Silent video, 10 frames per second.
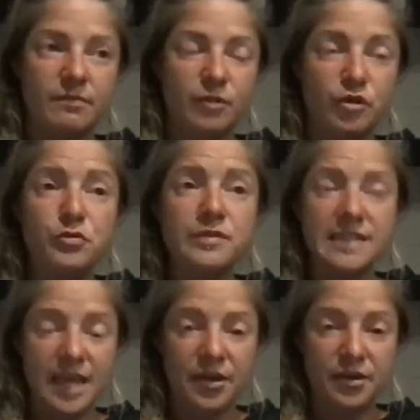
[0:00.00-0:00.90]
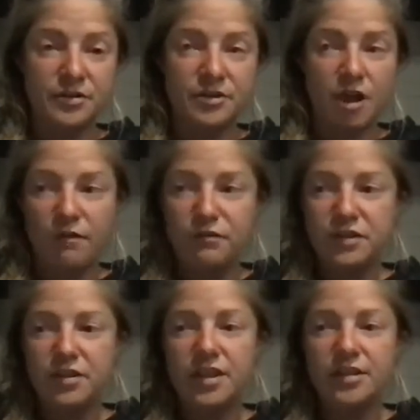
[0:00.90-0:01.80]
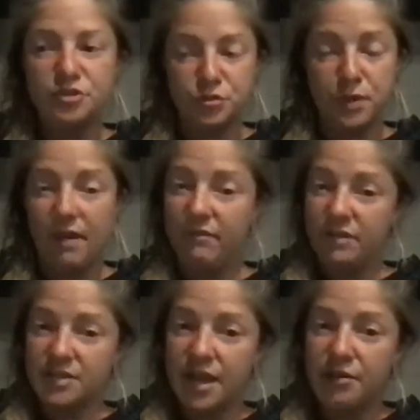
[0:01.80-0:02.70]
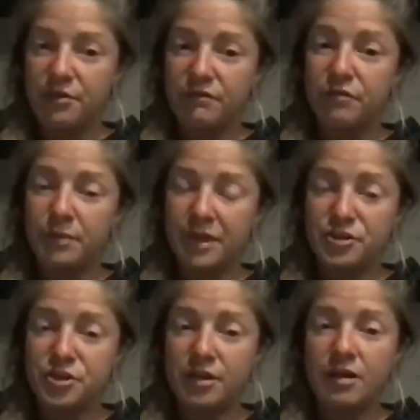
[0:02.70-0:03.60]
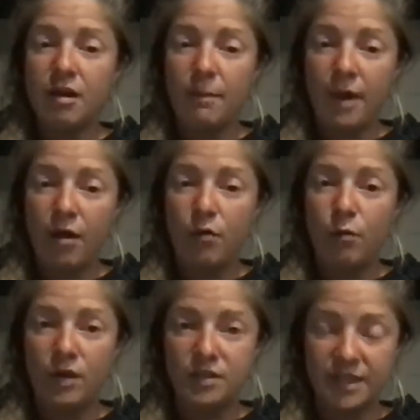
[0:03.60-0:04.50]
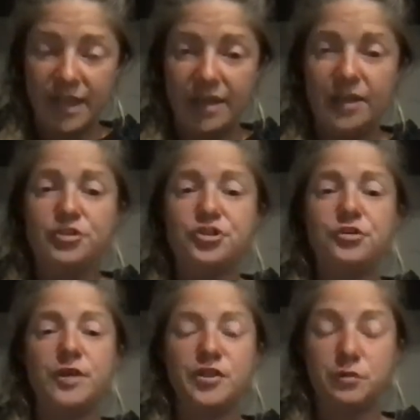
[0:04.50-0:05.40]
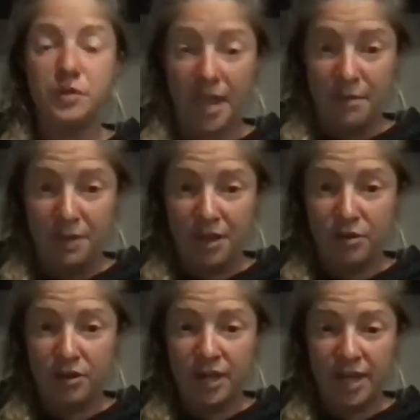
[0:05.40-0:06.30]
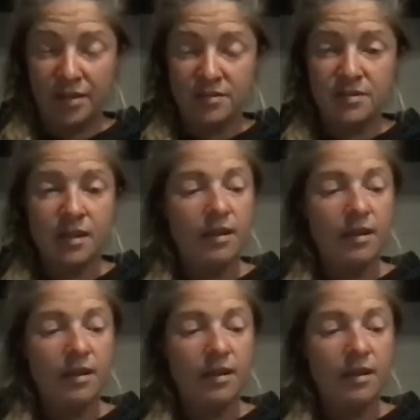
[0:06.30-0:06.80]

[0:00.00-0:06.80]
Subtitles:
newsletters, often they do have insider information about what to get into, and you can make good gains.